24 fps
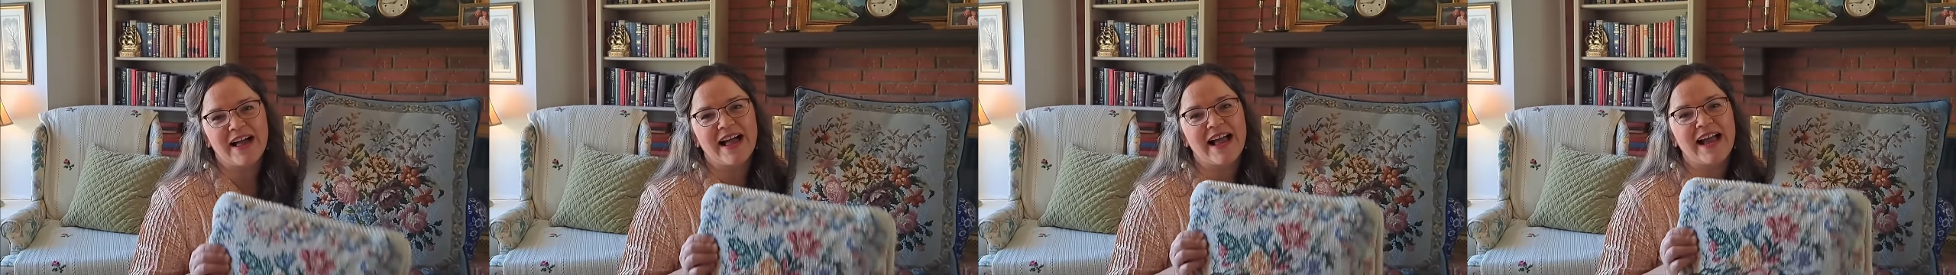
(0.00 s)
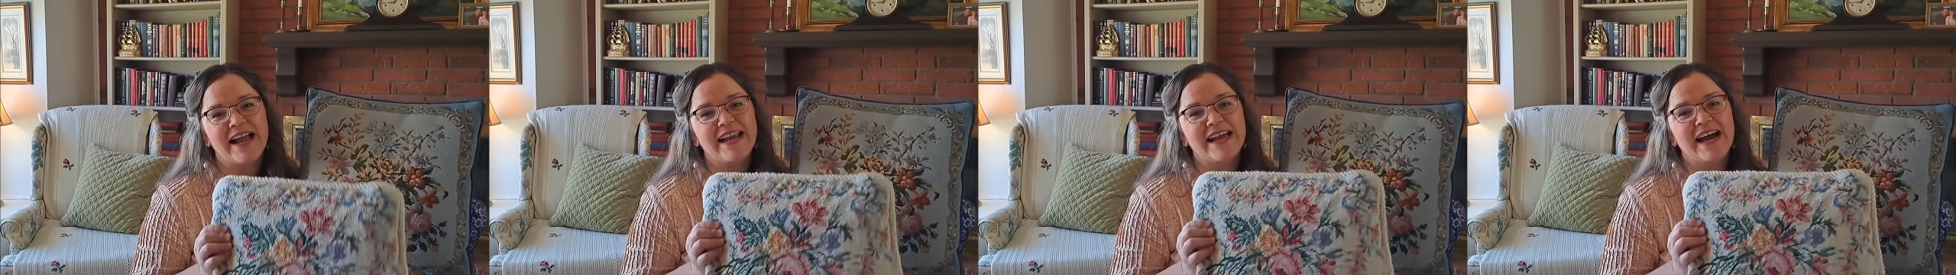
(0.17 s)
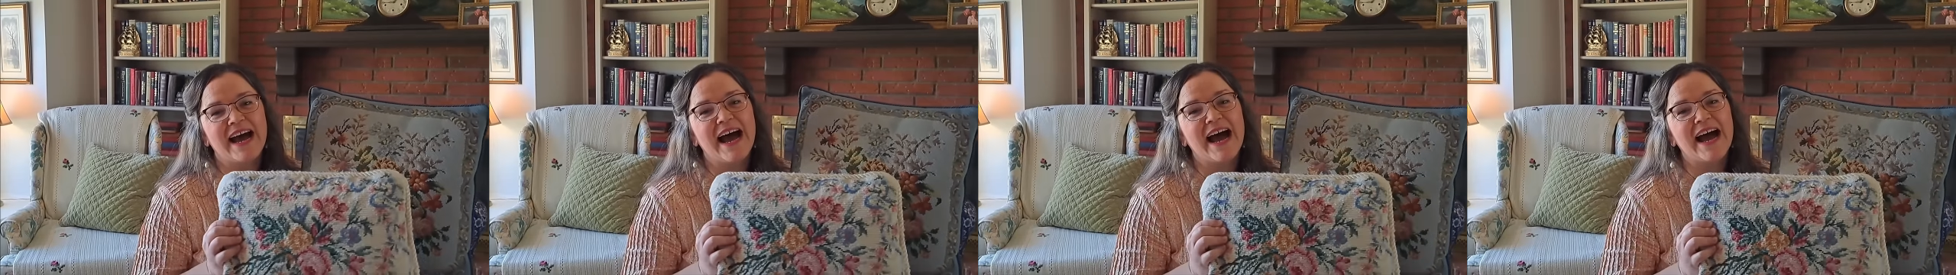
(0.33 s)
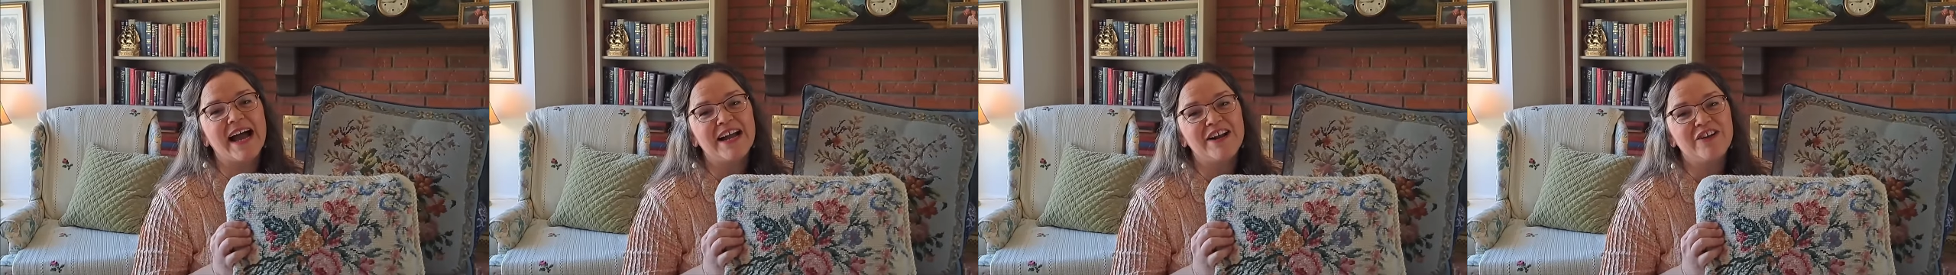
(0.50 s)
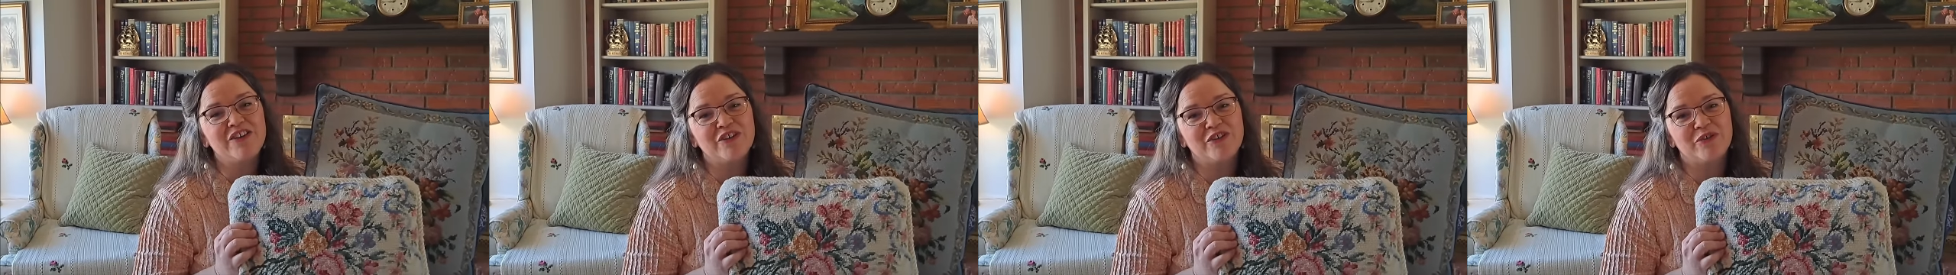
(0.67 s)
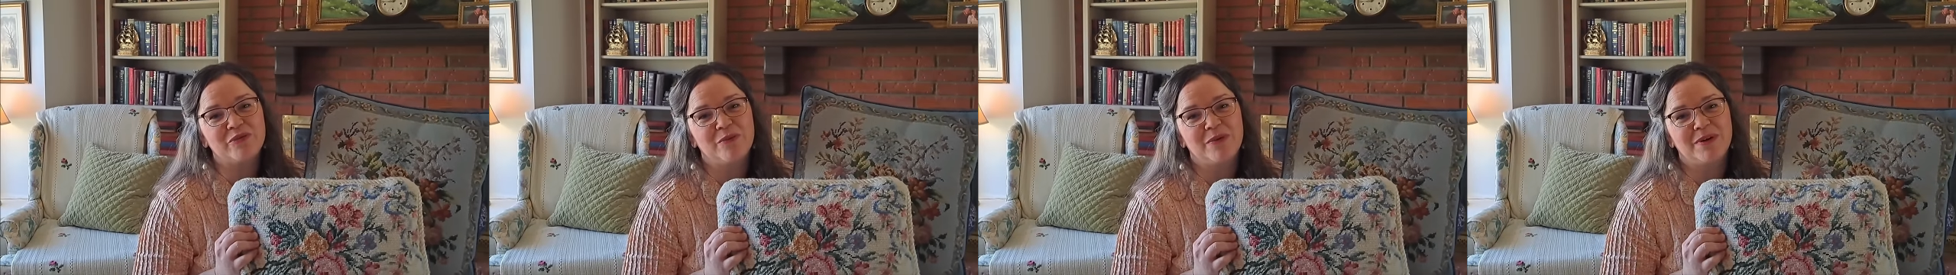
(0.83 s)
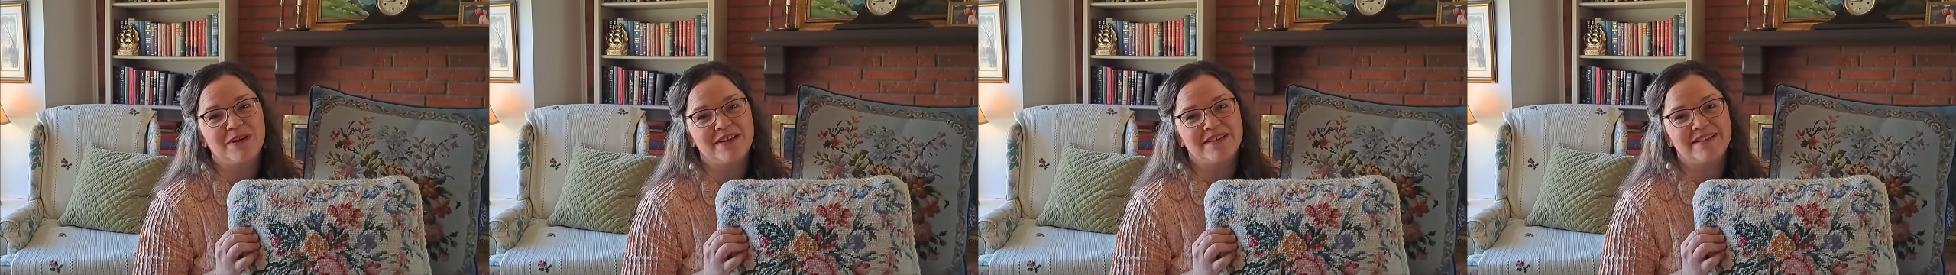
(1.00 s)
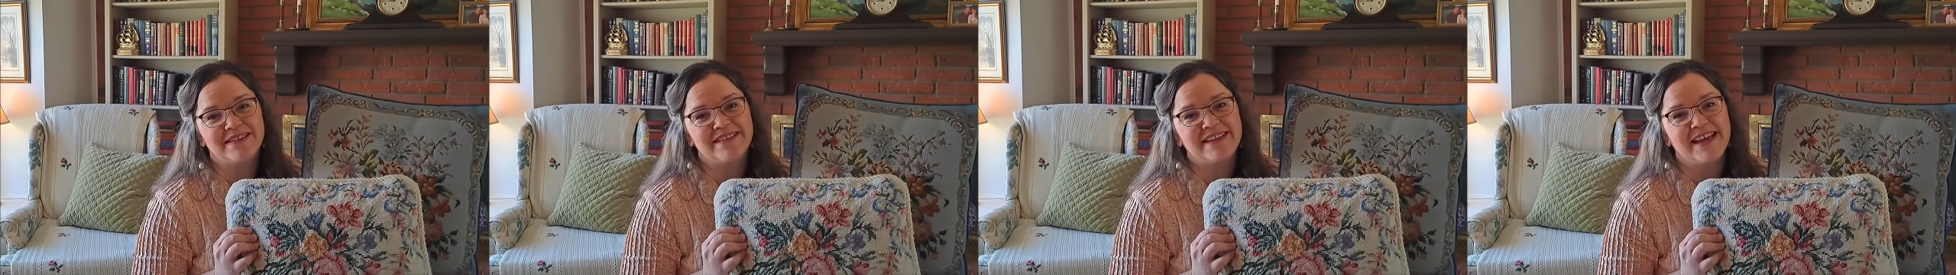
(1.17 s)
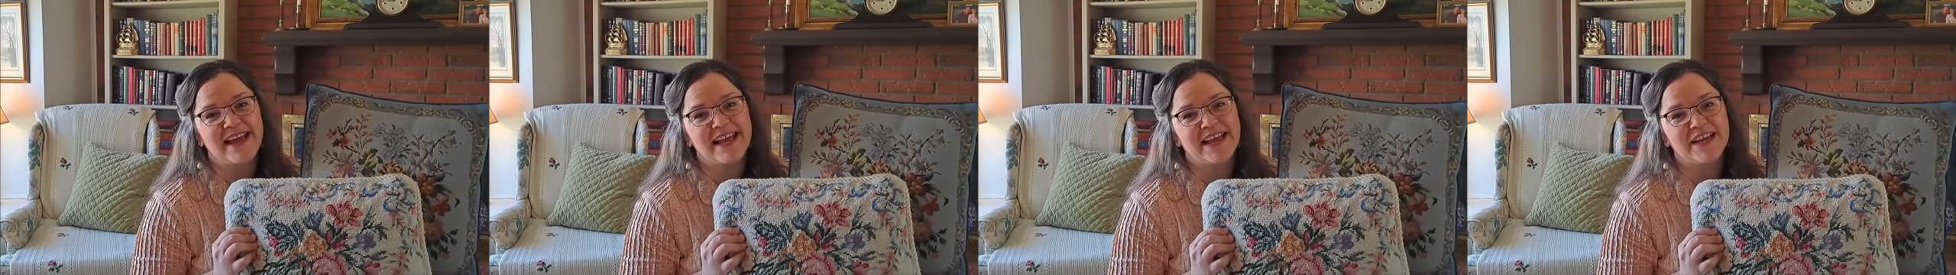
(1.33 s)
and I just wanted
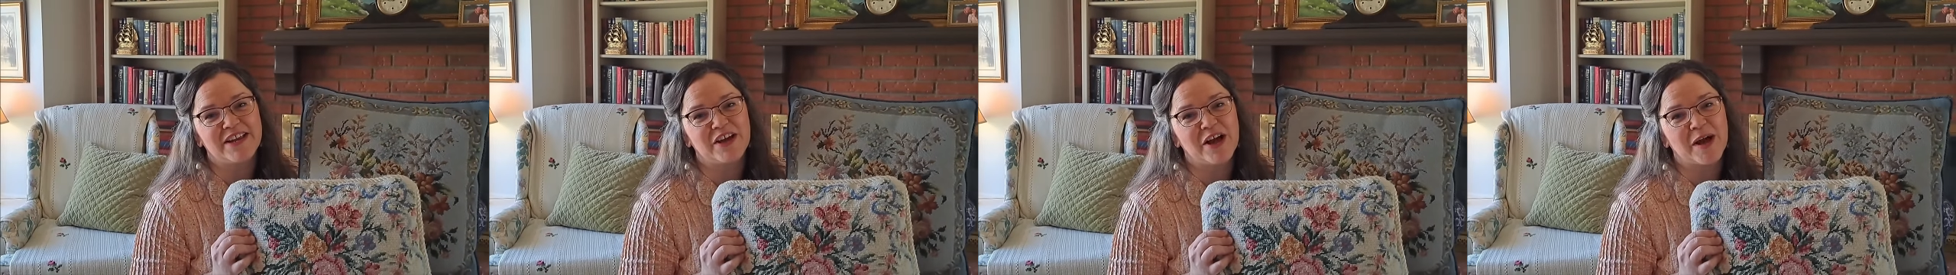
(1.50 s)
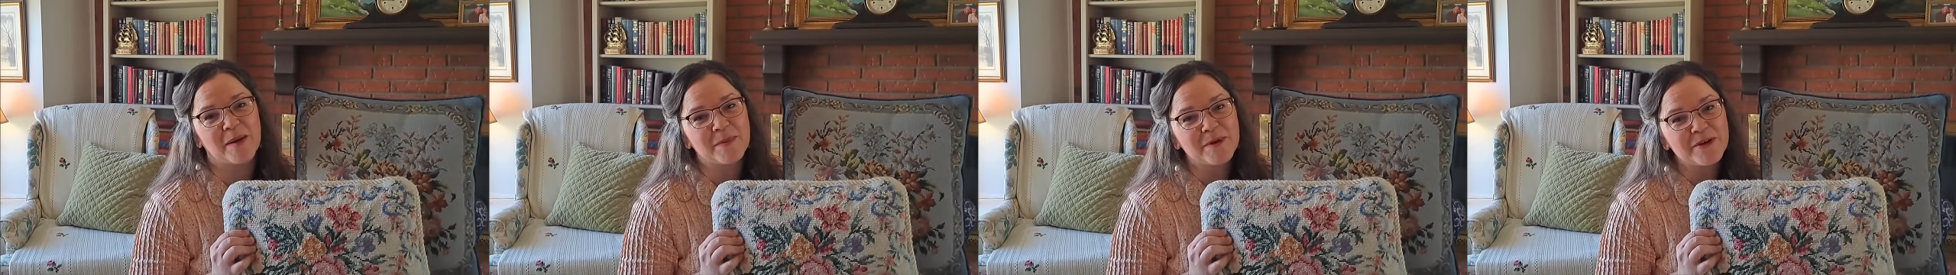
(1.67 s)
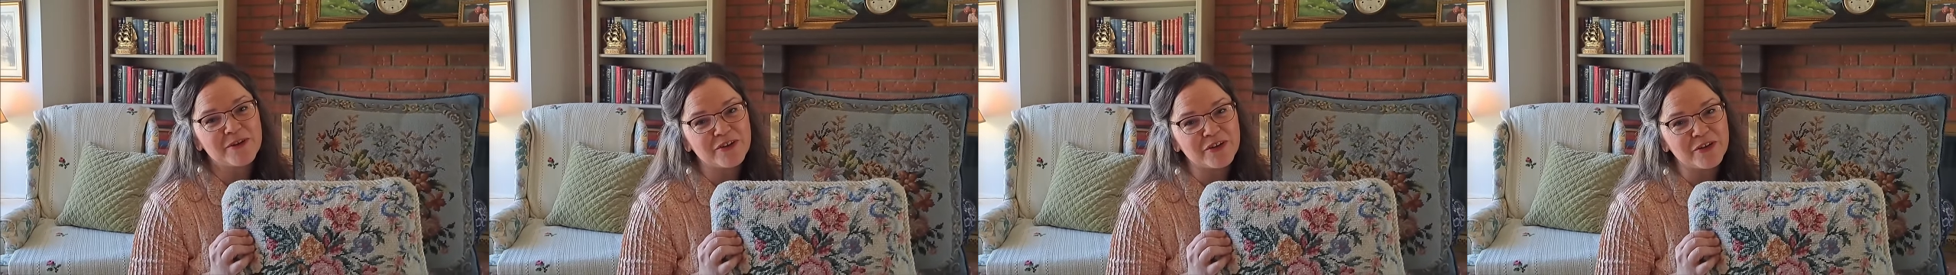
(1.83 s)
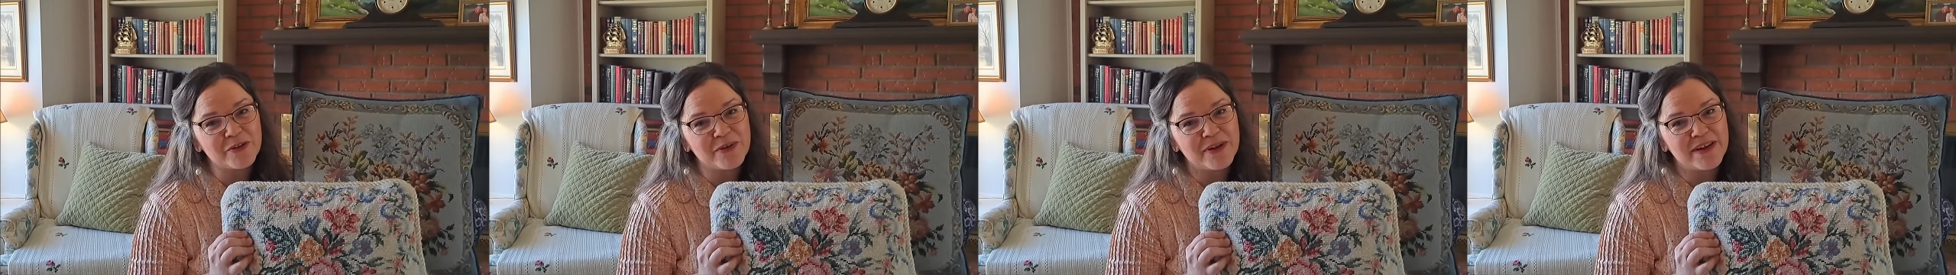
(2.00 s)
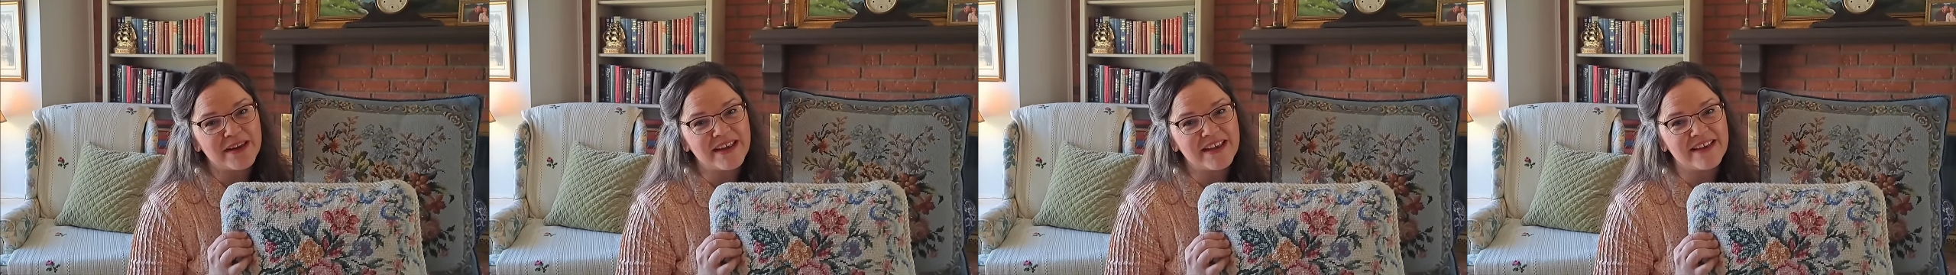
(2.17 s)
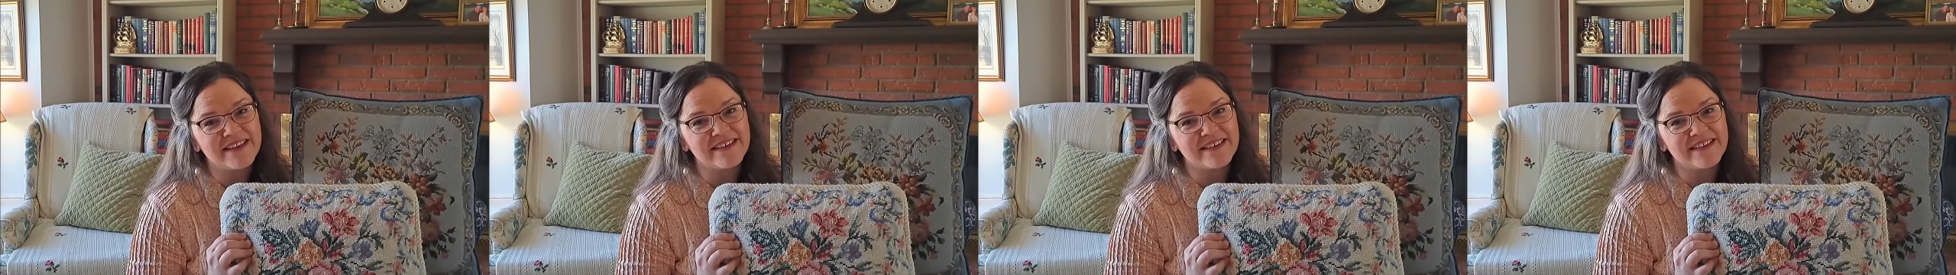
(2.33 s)
to take an opportunity